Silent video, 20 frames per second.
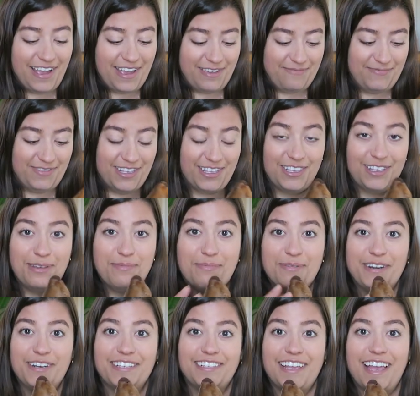I'm
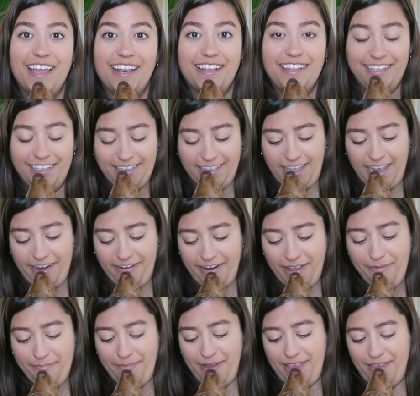super excited. This is
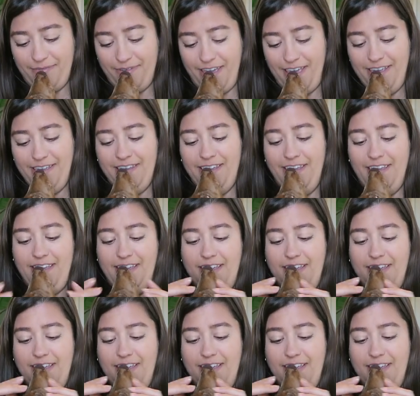Gary, by the way.